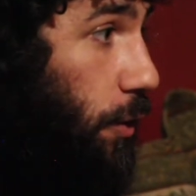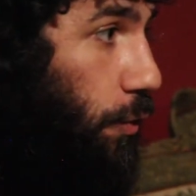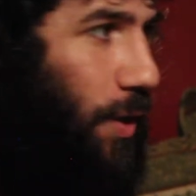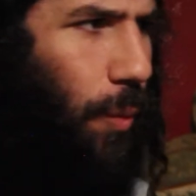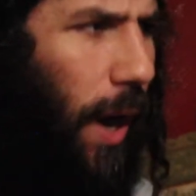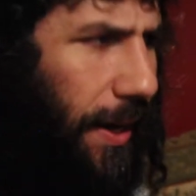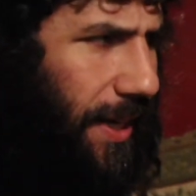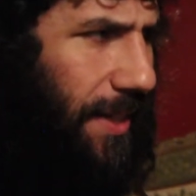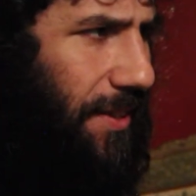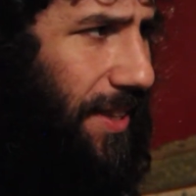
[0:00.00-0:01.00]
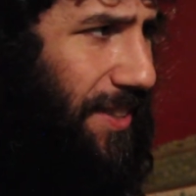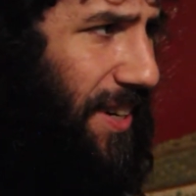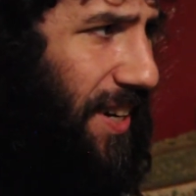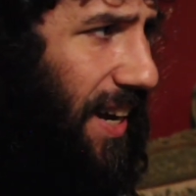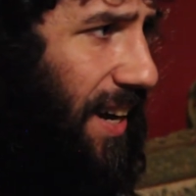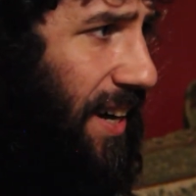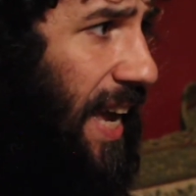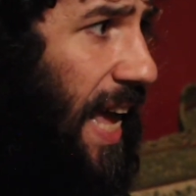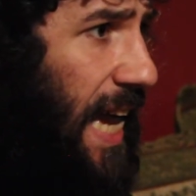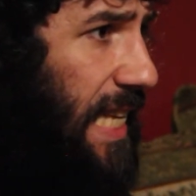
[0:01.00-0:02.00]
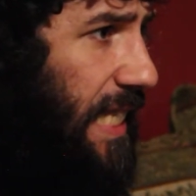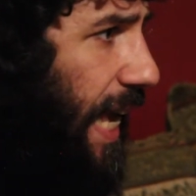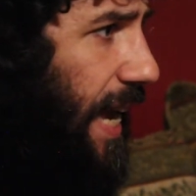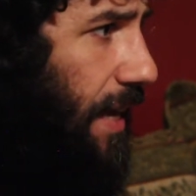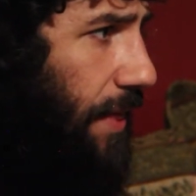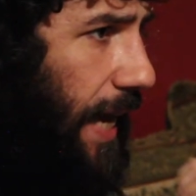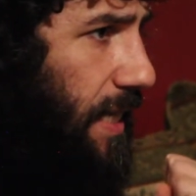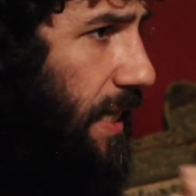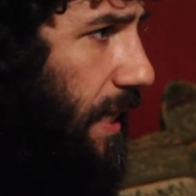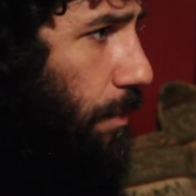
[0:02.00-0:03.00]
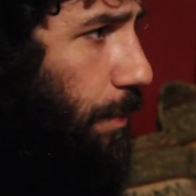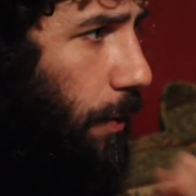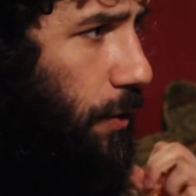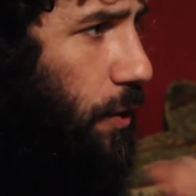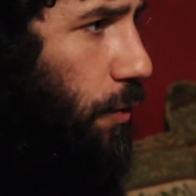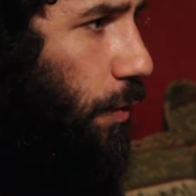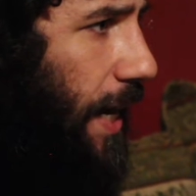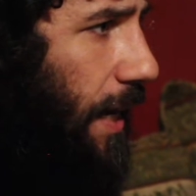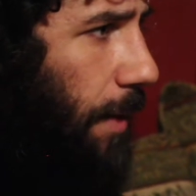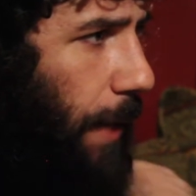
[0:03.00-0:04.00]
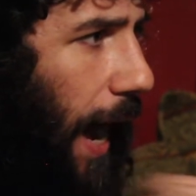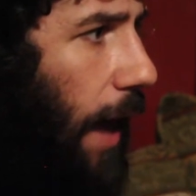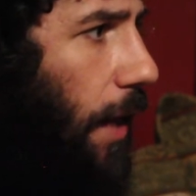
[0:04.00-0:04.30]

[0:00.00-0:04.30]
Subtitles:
children walking into the synagogue, saying that simple, straight-up